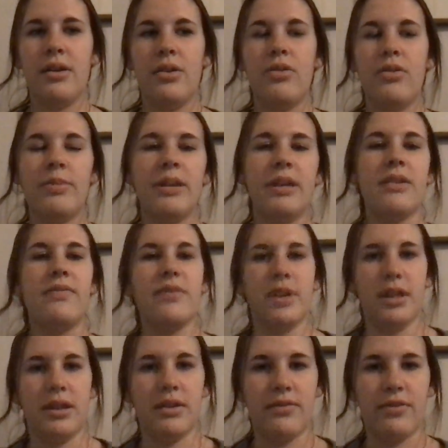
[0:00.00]
Who would be
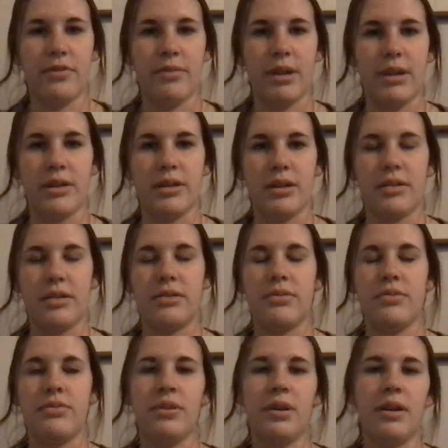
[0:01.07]
convenient for me to talk
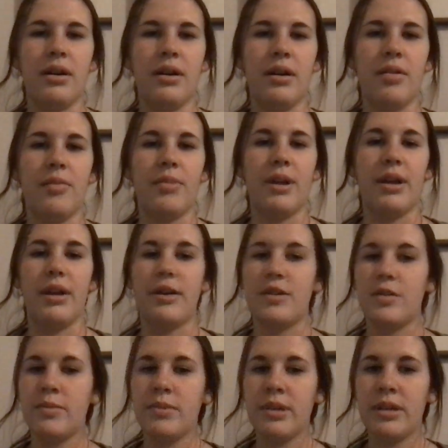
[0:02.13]
to? My
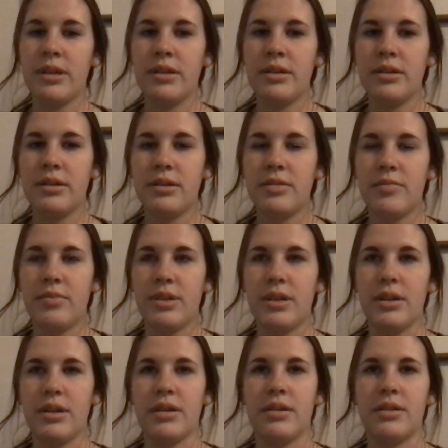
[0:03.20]
husband,
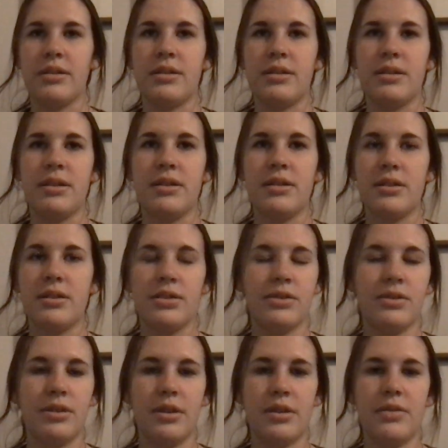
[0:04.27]
because he's a
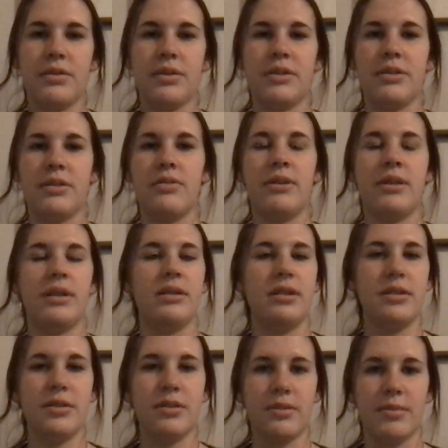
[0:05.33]
student at USU and he
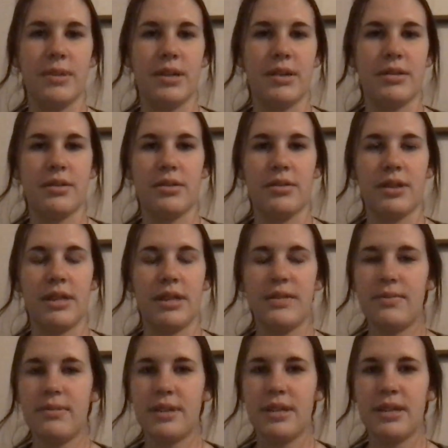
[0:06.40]
lives with me, so
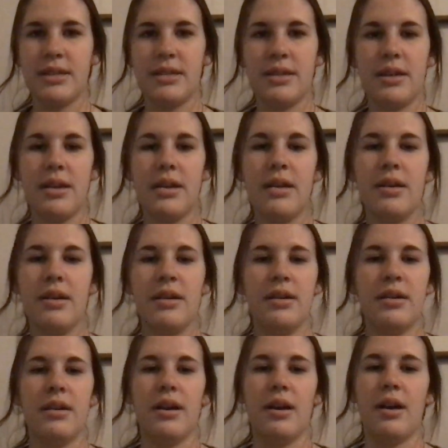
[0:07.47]
that's pretty easy.
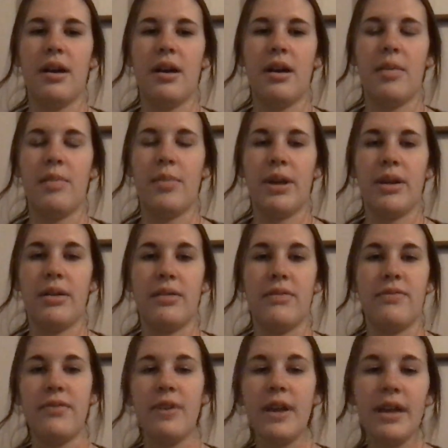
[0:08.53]
My good
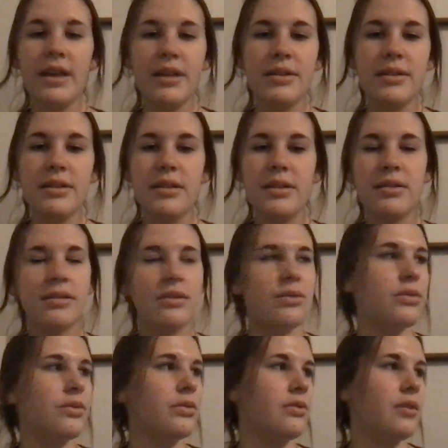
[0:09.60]
friends
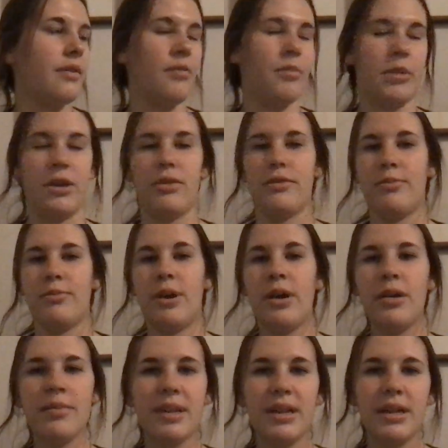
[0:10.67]
who live in my old
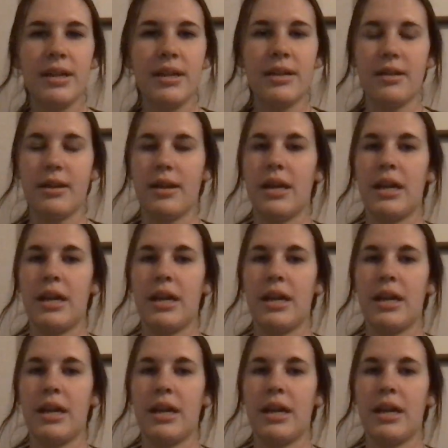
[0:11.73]
apartment,